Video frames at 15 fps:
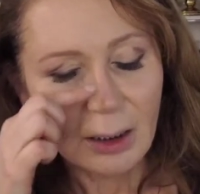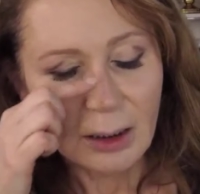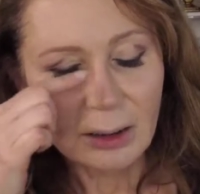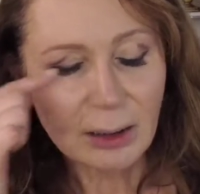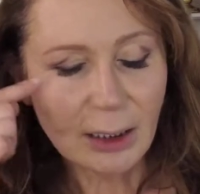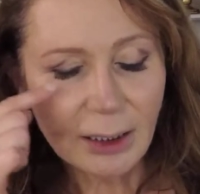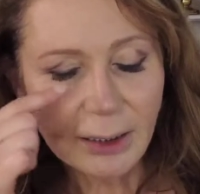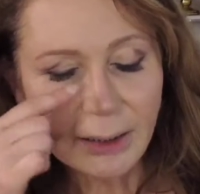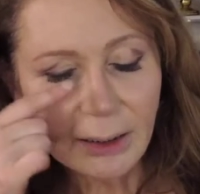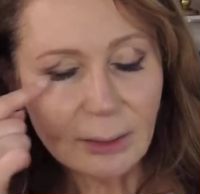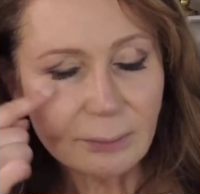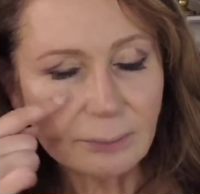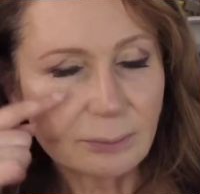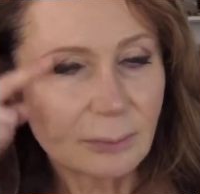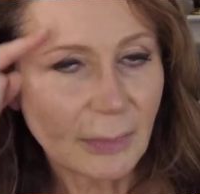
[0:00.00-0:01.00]
line
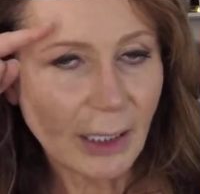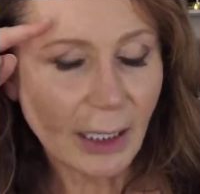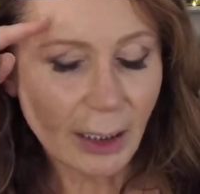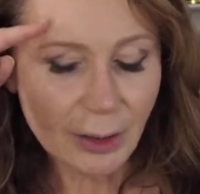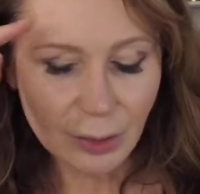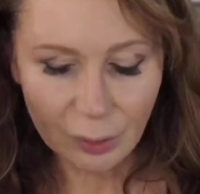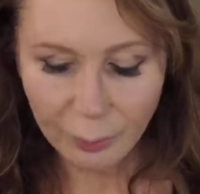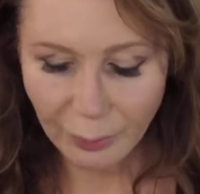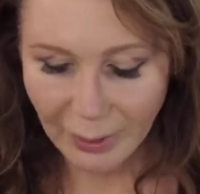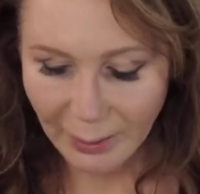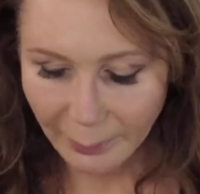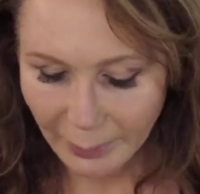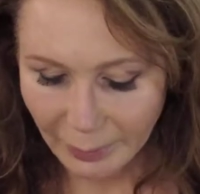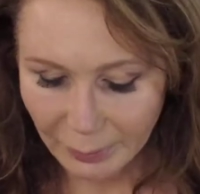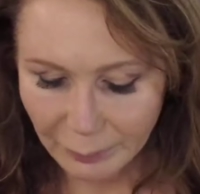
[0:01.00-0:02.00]
and your brow
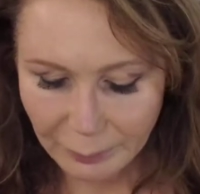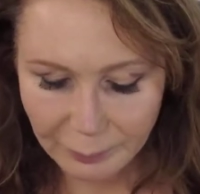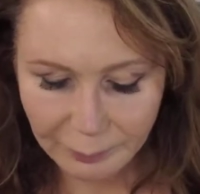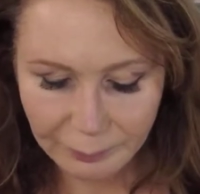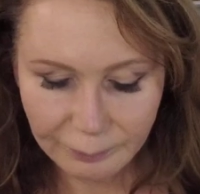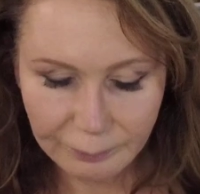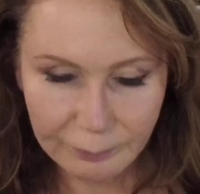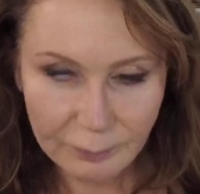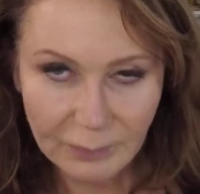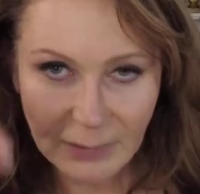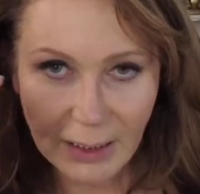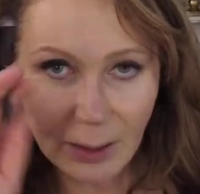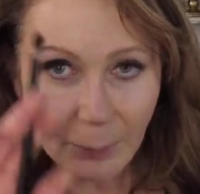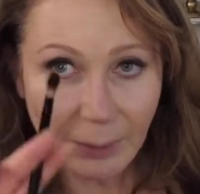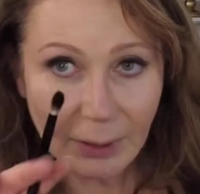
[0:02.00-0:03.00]
bone.
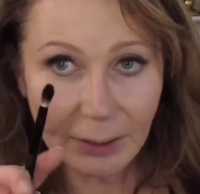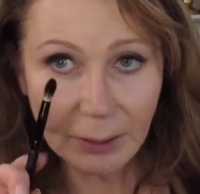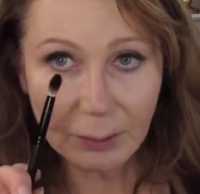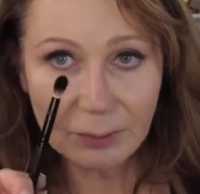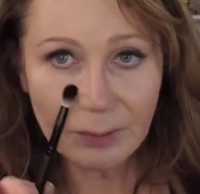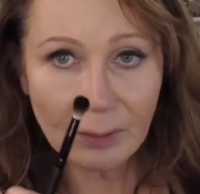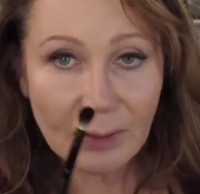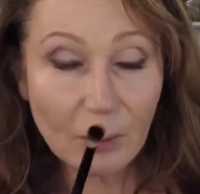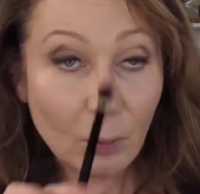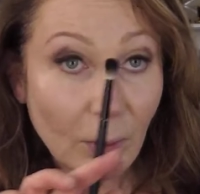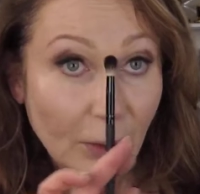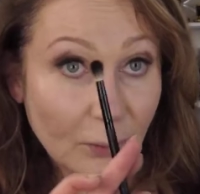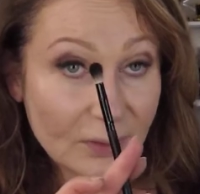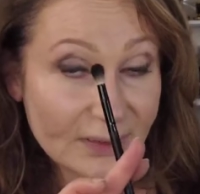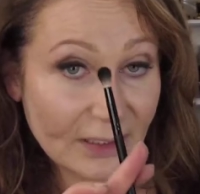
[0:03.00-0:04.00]
Now we're gonna go to the
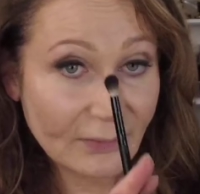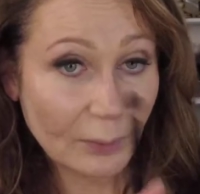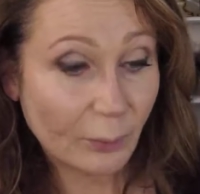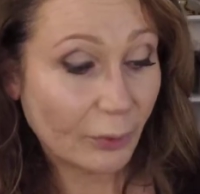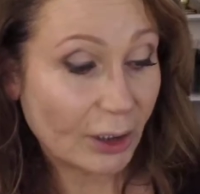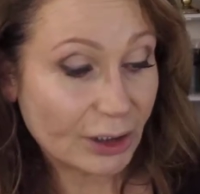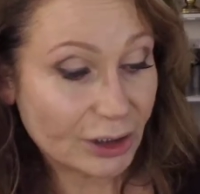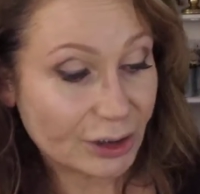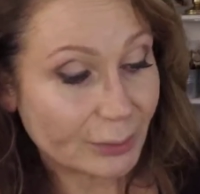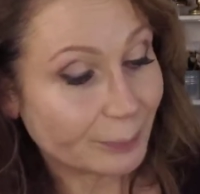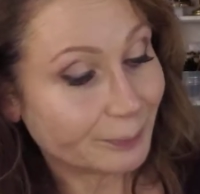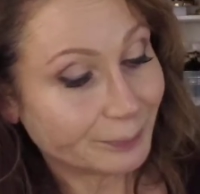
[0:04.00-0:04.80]
107 brush.